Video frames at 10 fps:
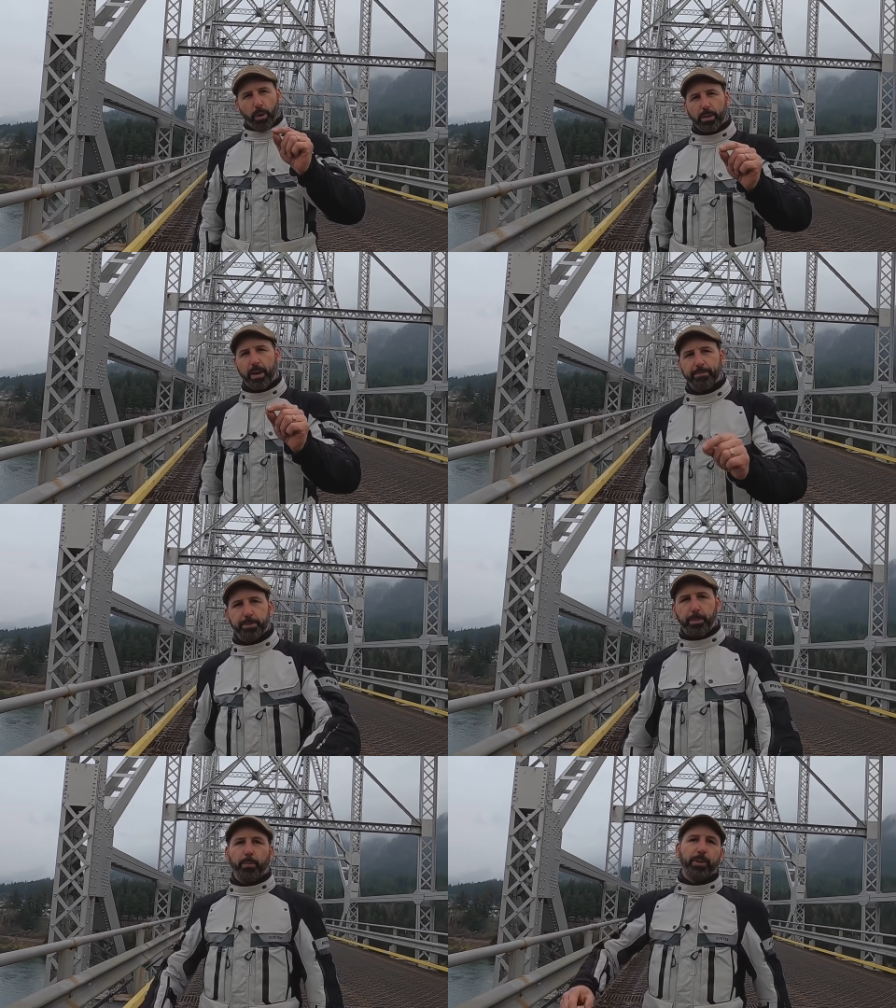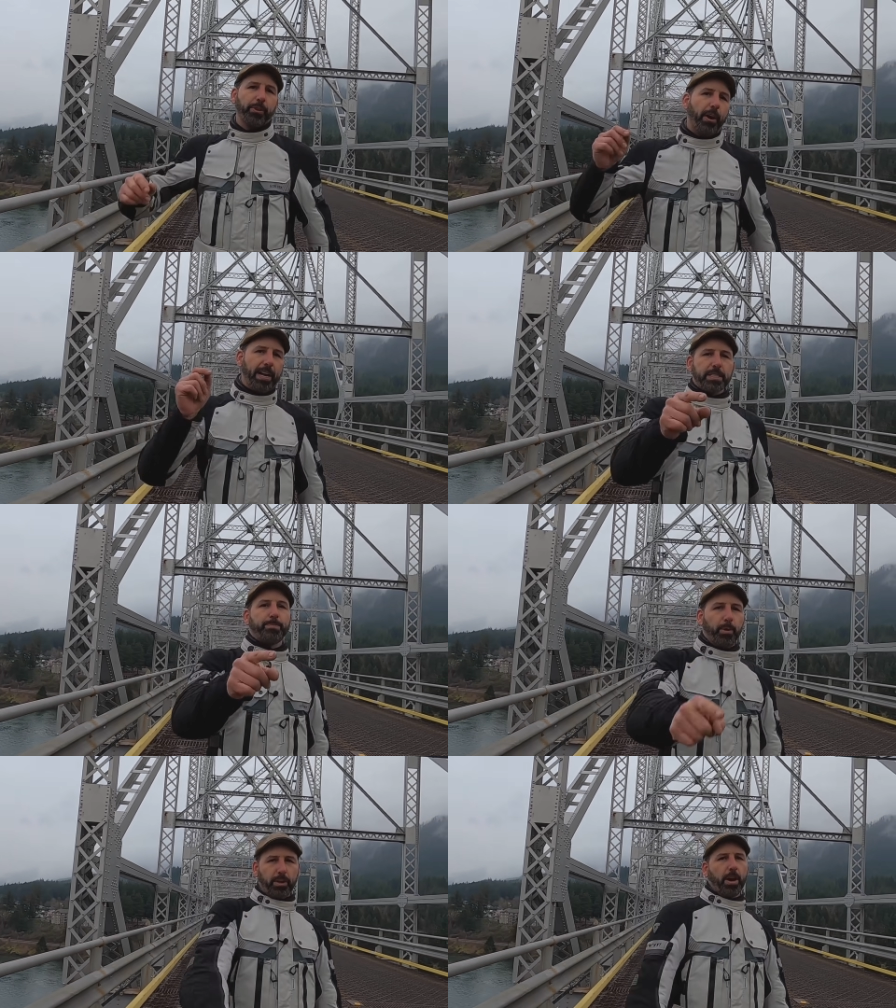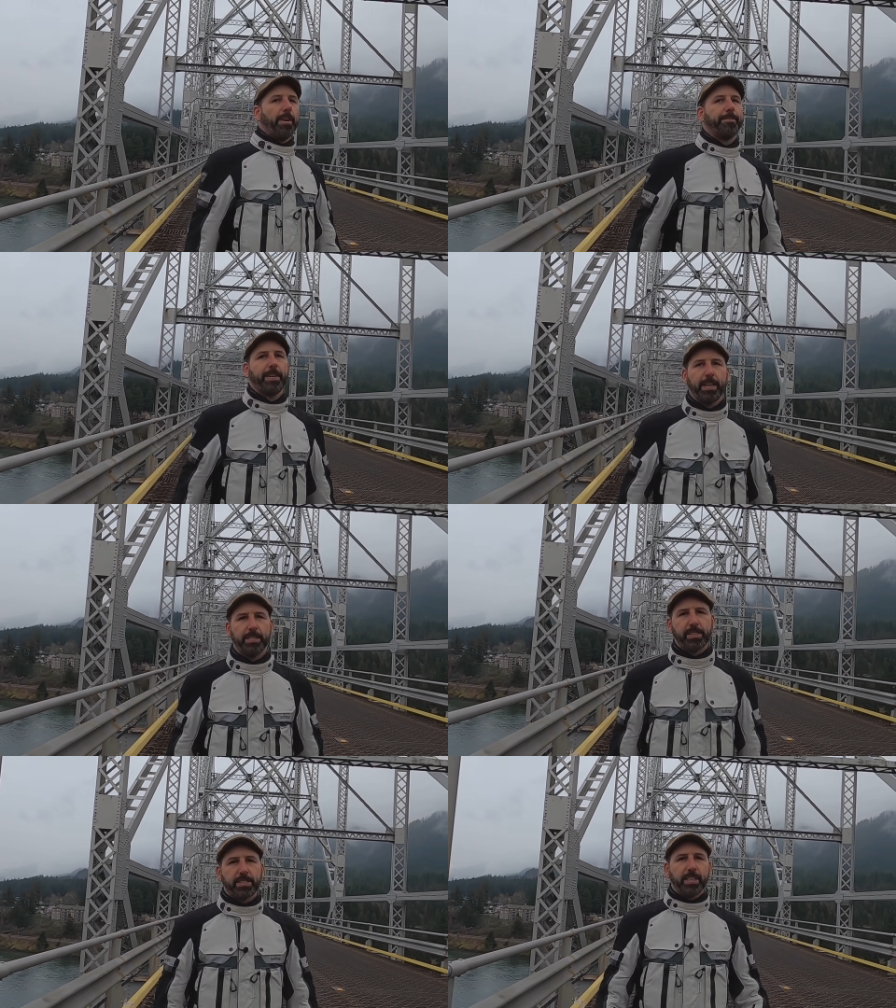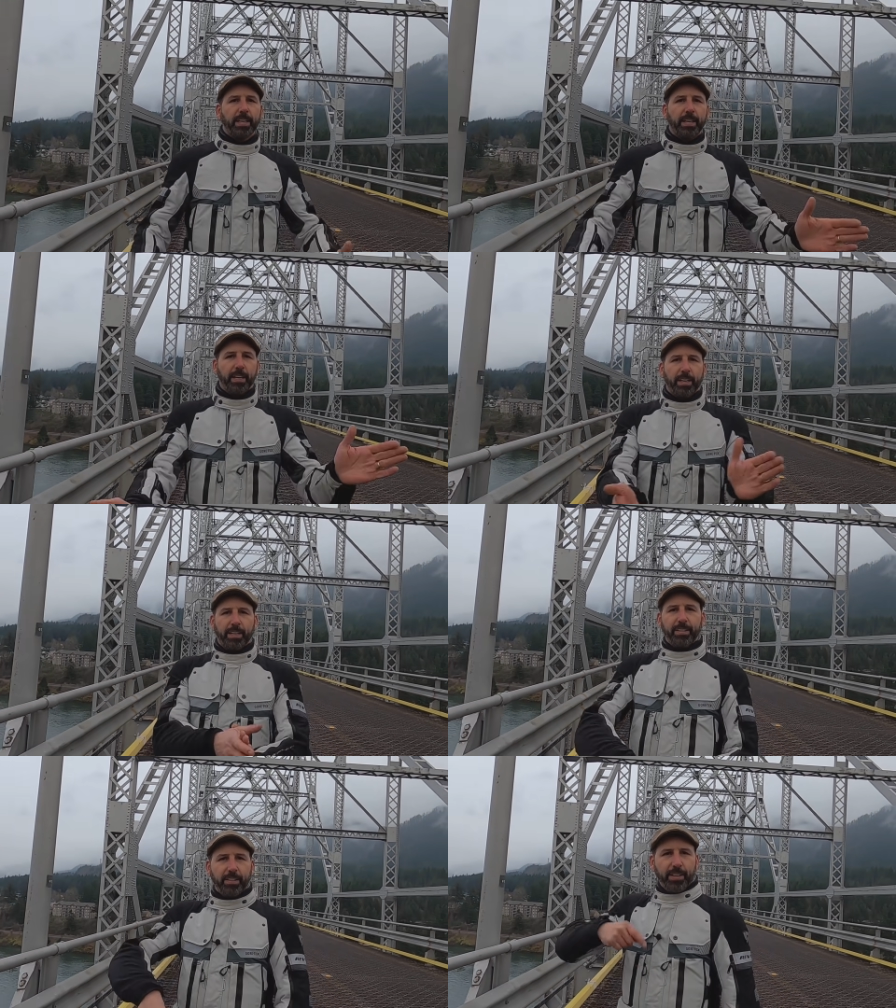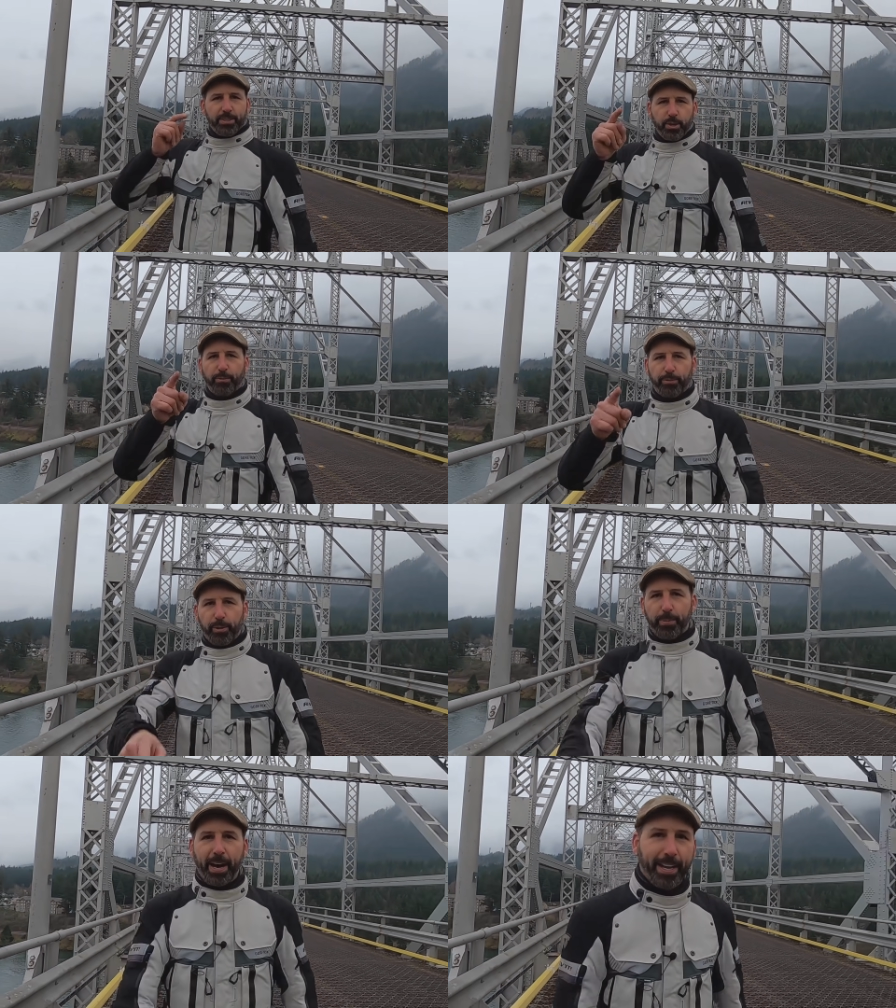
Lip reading: more comfortable, with lots more confidence. Let's go for a